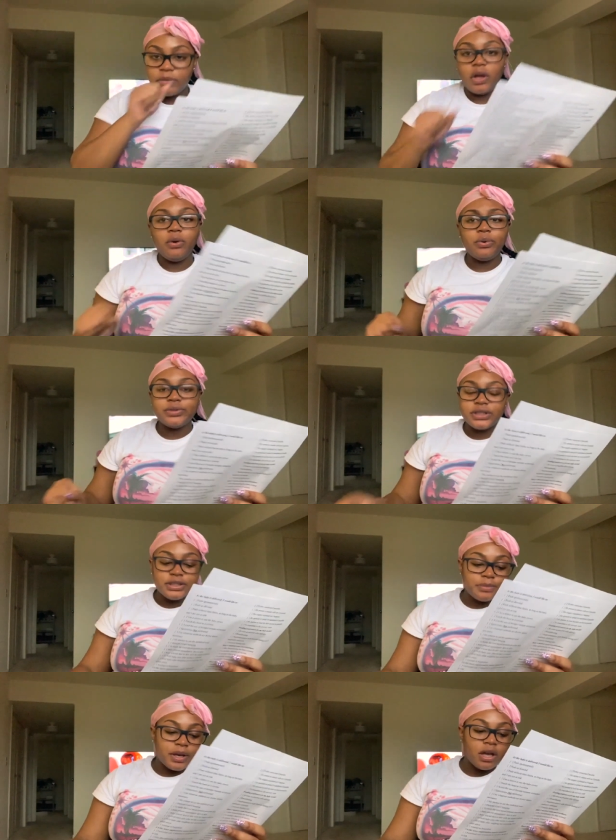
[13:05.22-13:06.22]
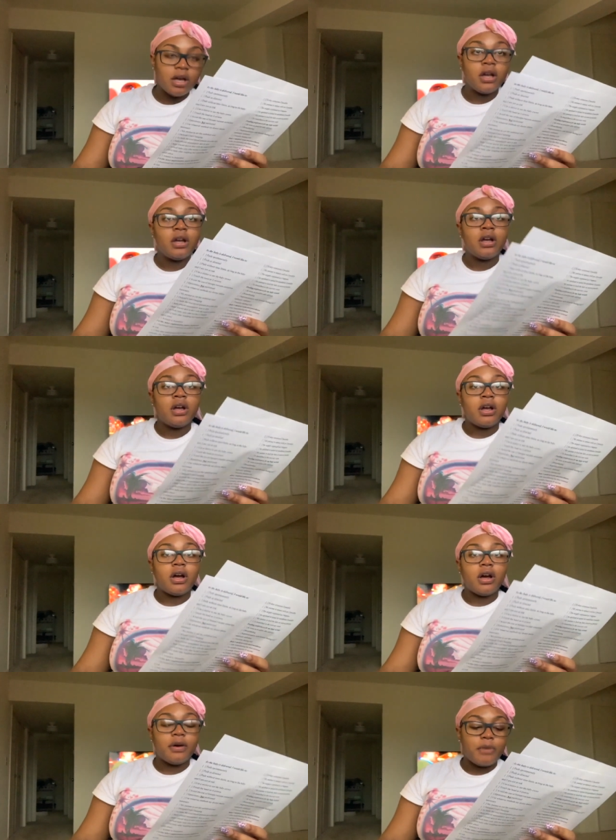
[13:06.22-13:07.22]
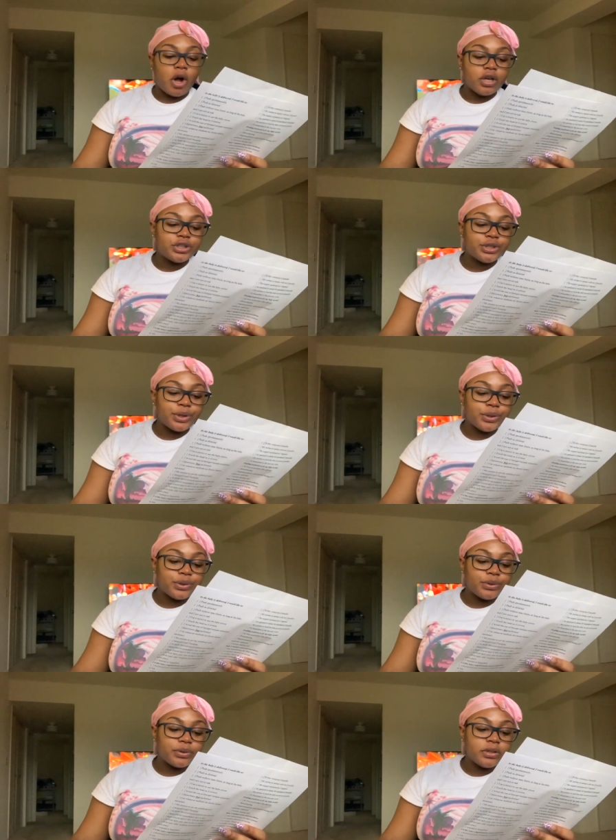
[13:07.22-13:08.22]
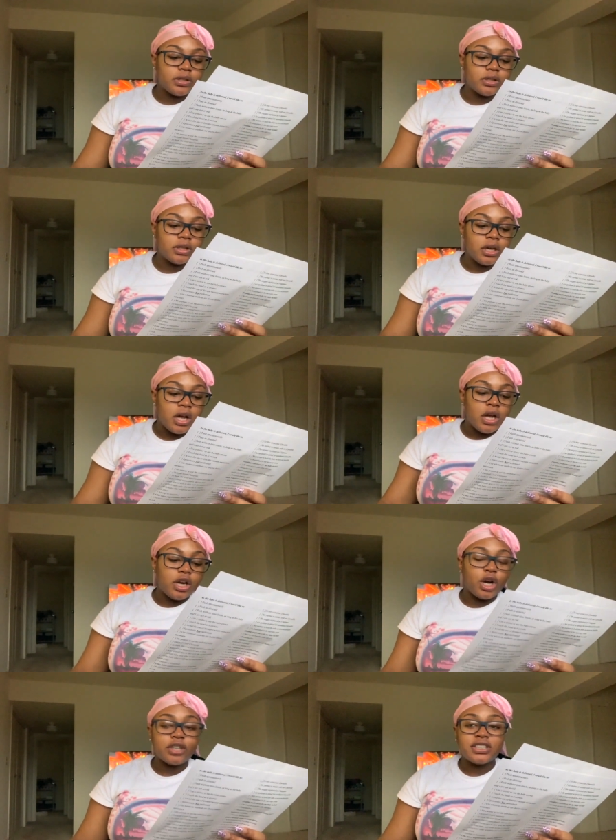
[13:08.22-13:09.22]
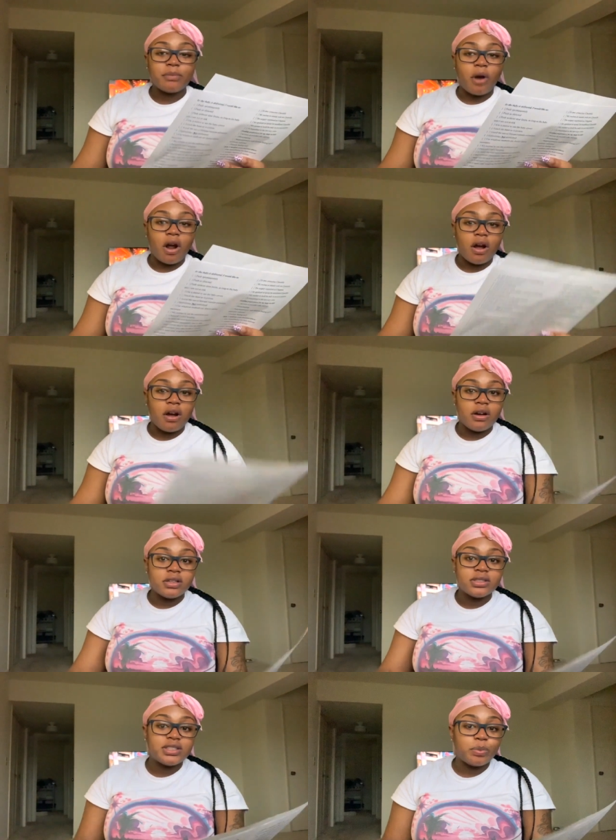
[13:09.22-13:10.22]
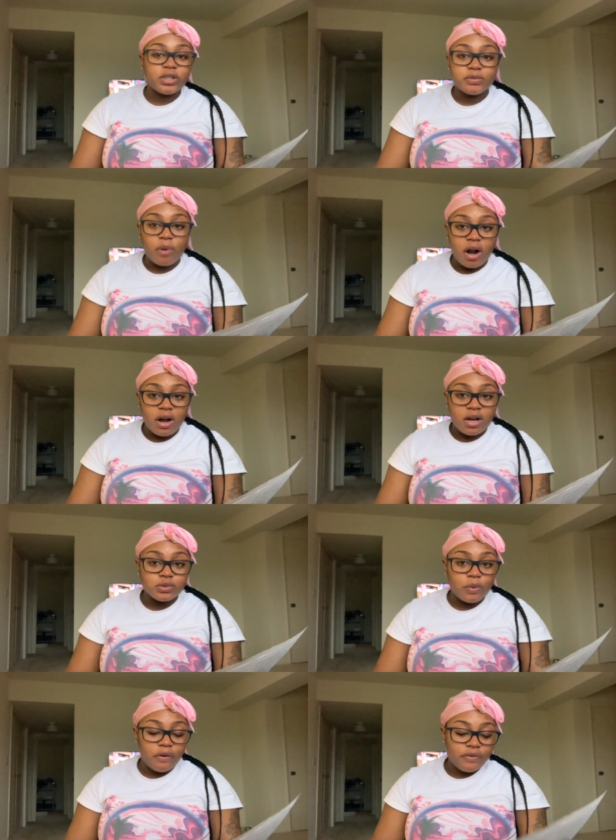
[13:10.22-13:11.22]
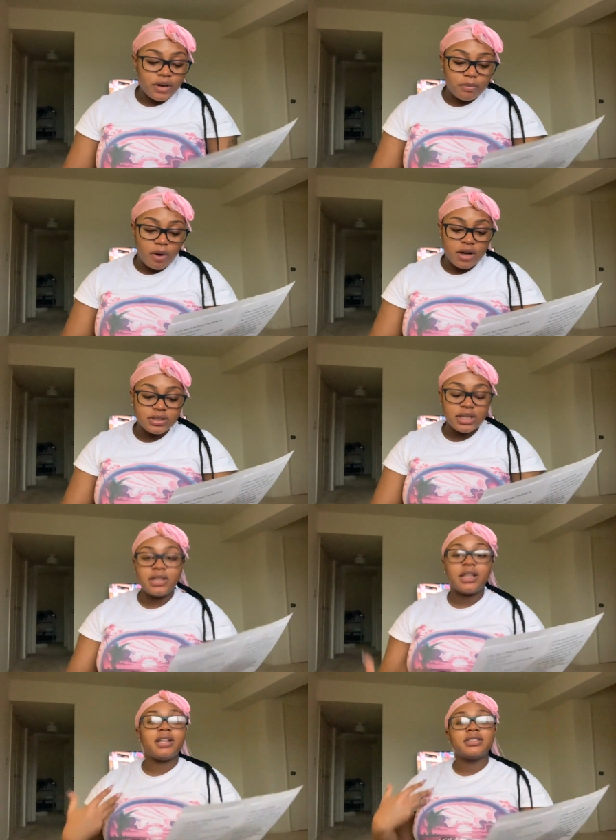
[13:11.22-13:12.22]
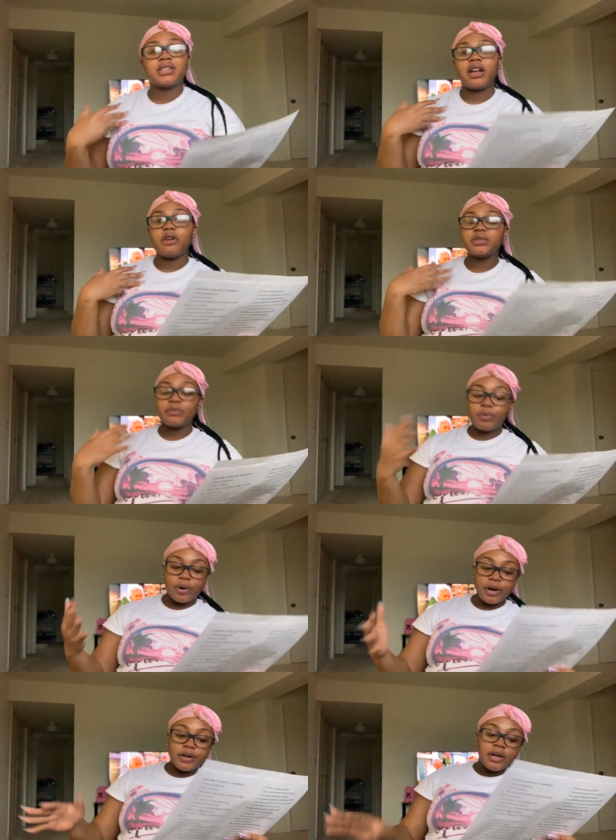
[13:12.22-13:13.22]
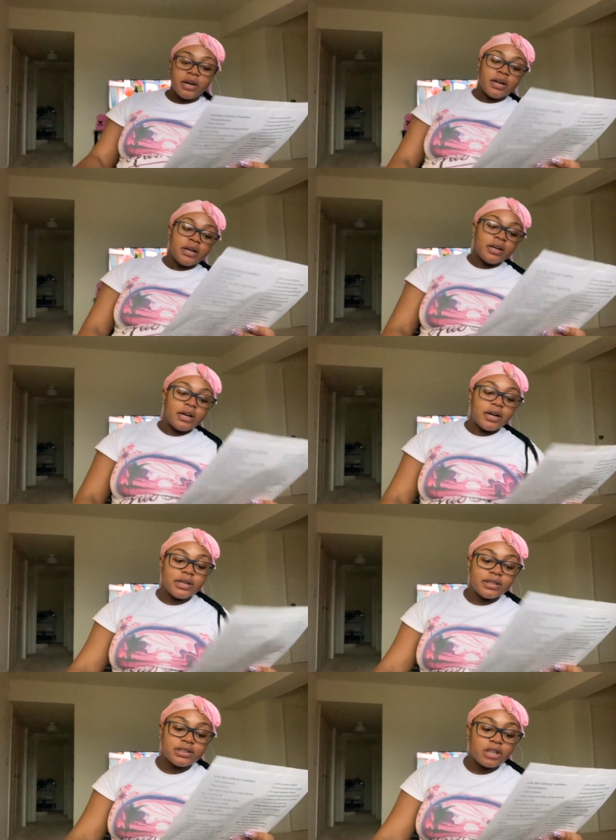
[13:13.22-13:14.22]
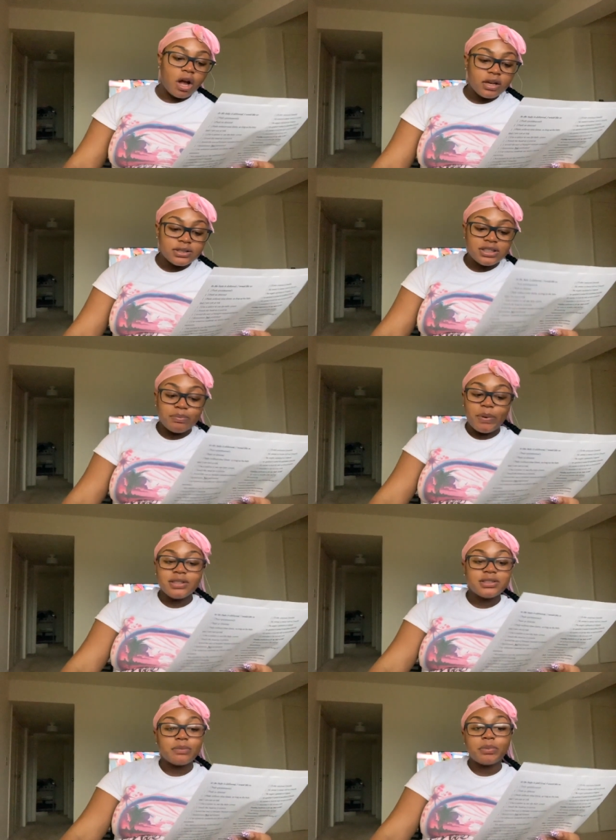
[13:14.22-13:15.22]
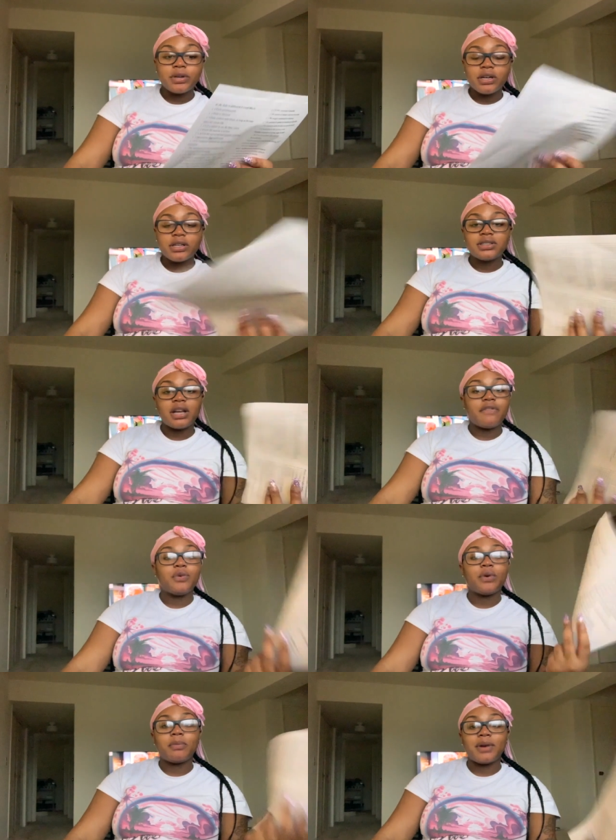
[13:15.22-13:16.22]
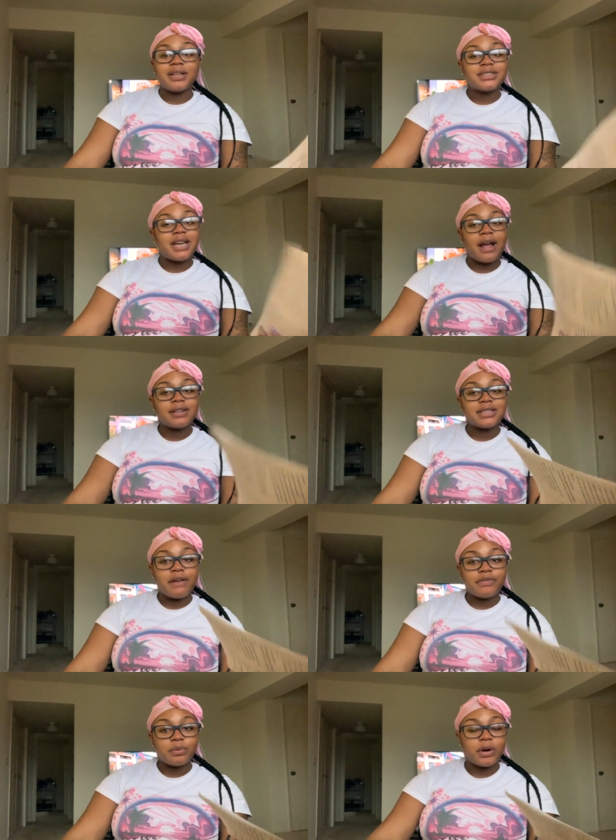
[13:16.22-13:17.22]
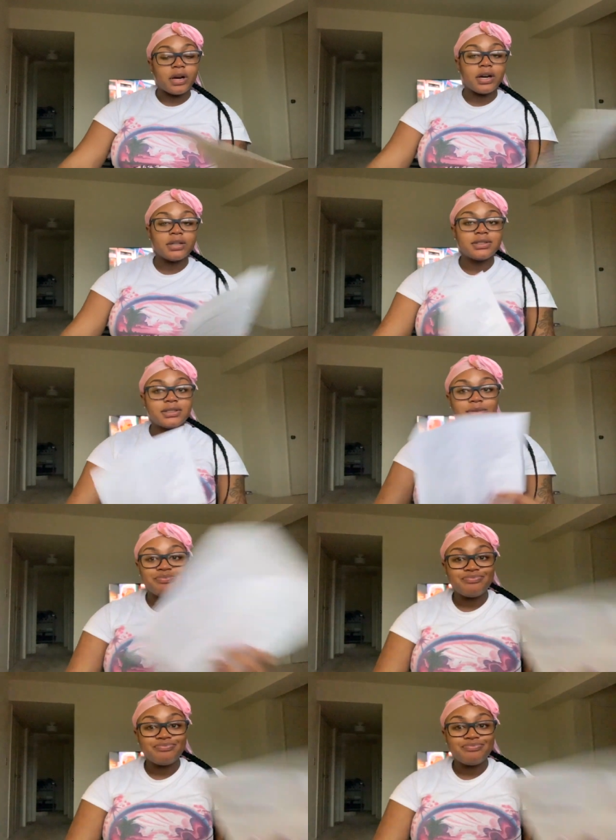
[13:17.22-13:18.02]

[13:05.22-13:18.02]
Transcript: Oh, excuse me. Also nursing bras, sports bras, well-fitting bras, anything that's going to help support. Socks, bed slippers. If you want to bring snacks afterwards,